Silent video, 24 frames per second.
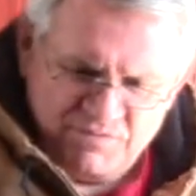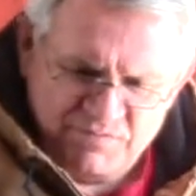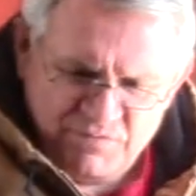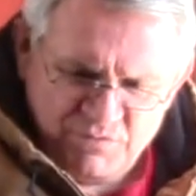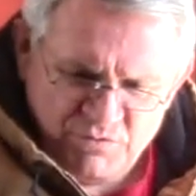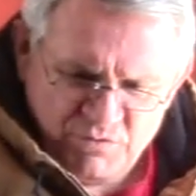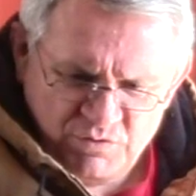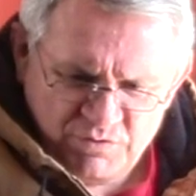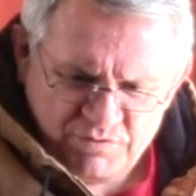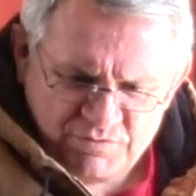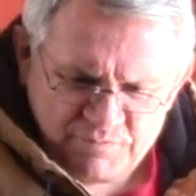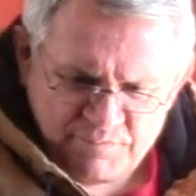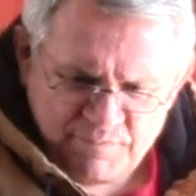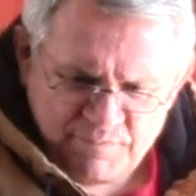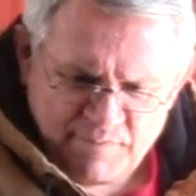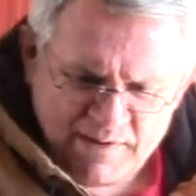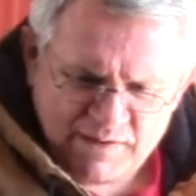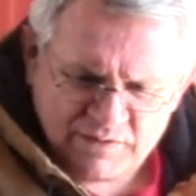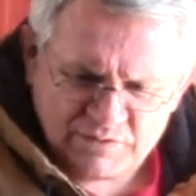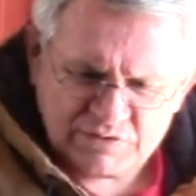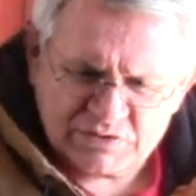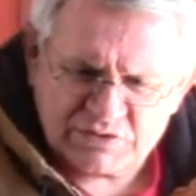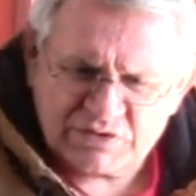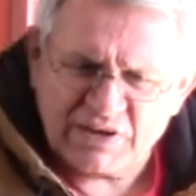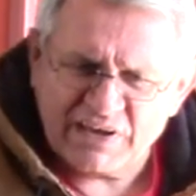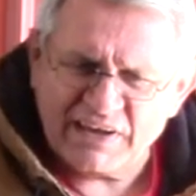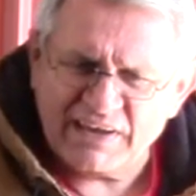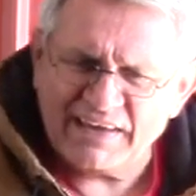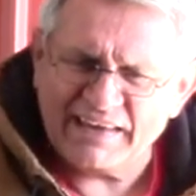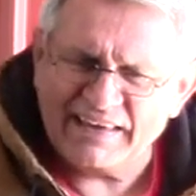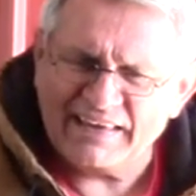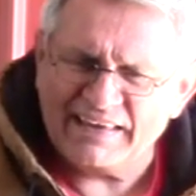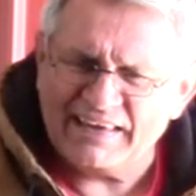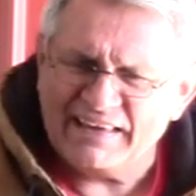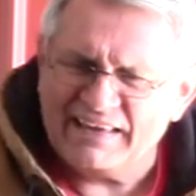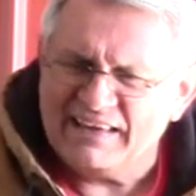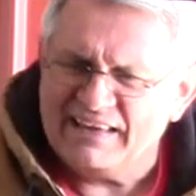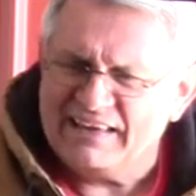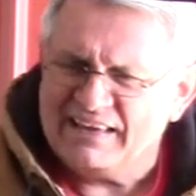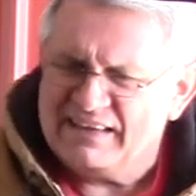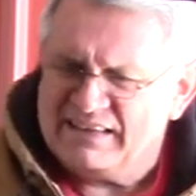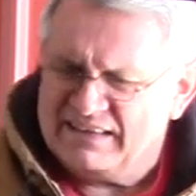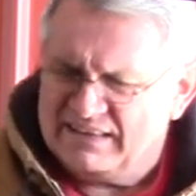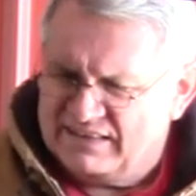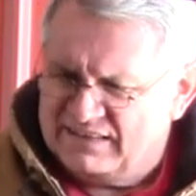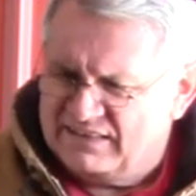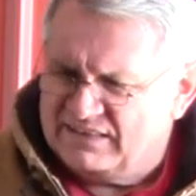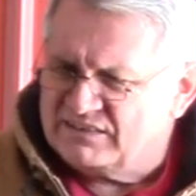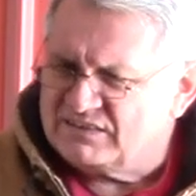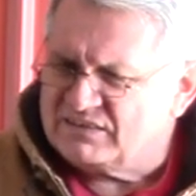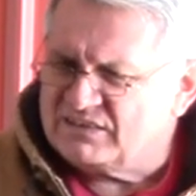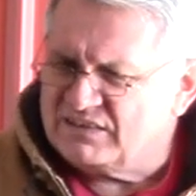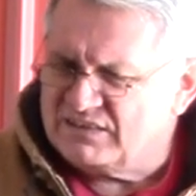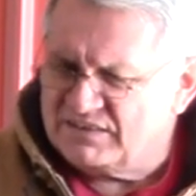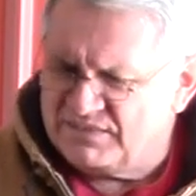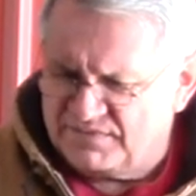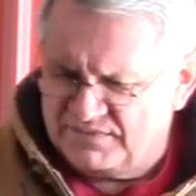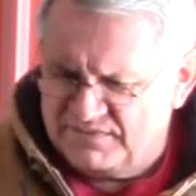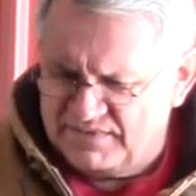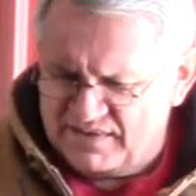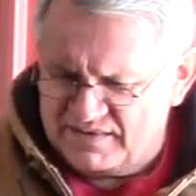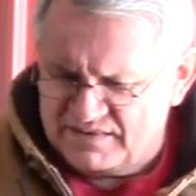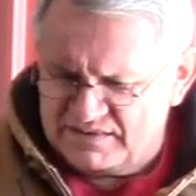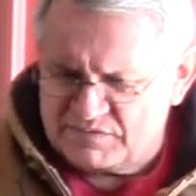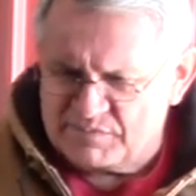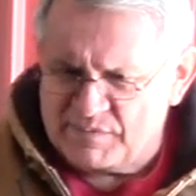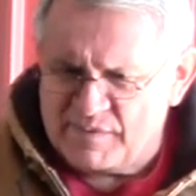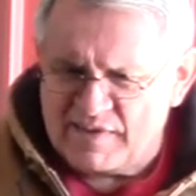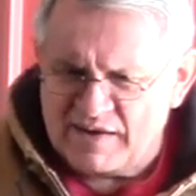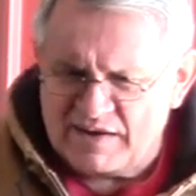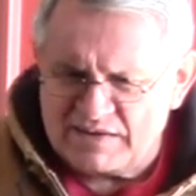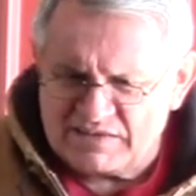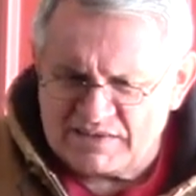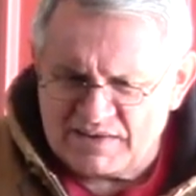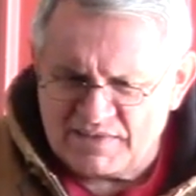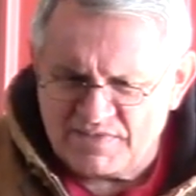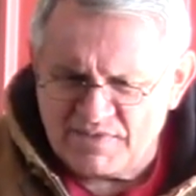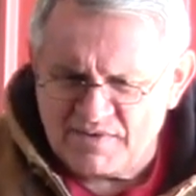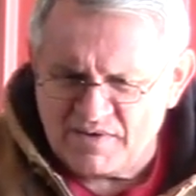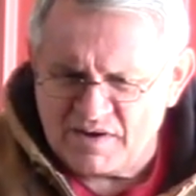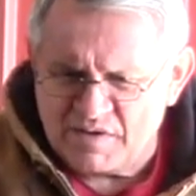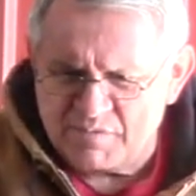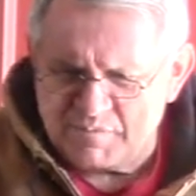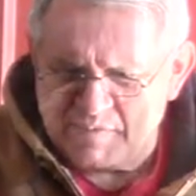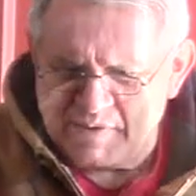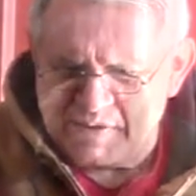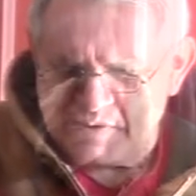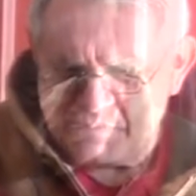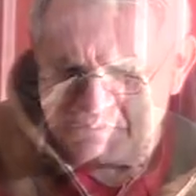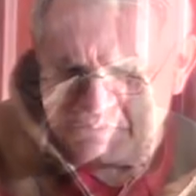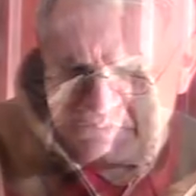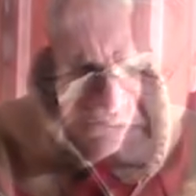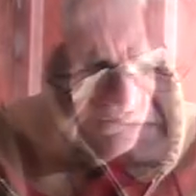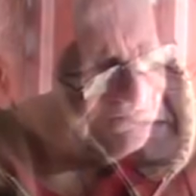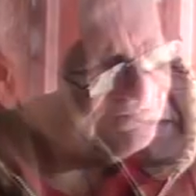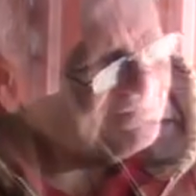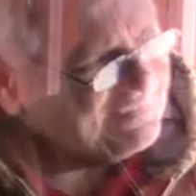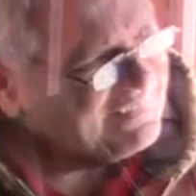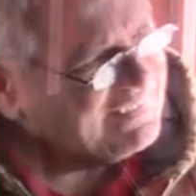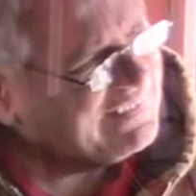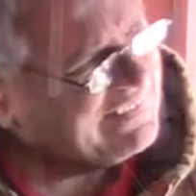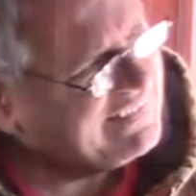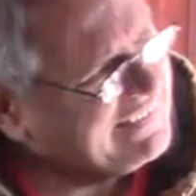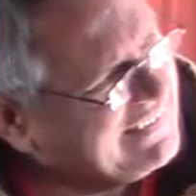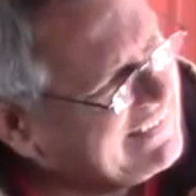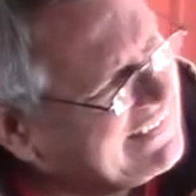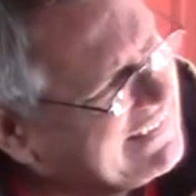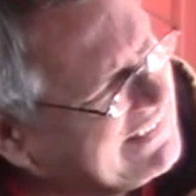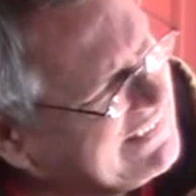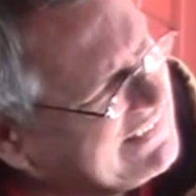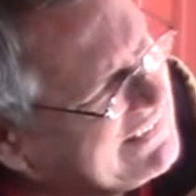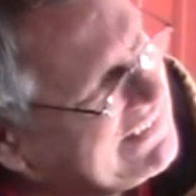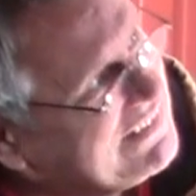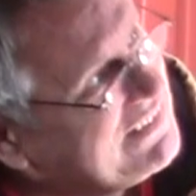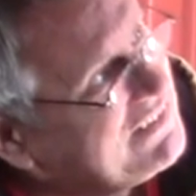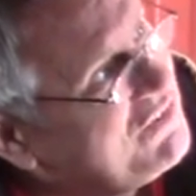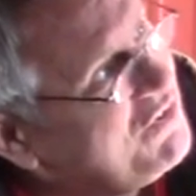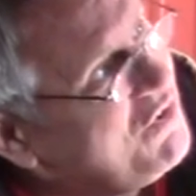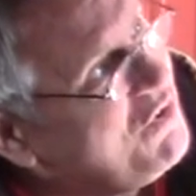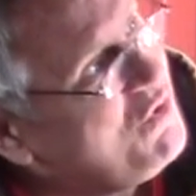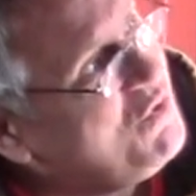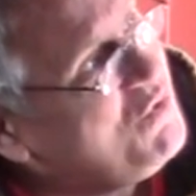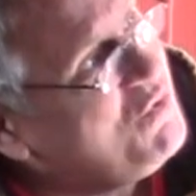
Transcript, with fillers: full of mouse stuff. Not as bad as I thought it might be. Consider, oh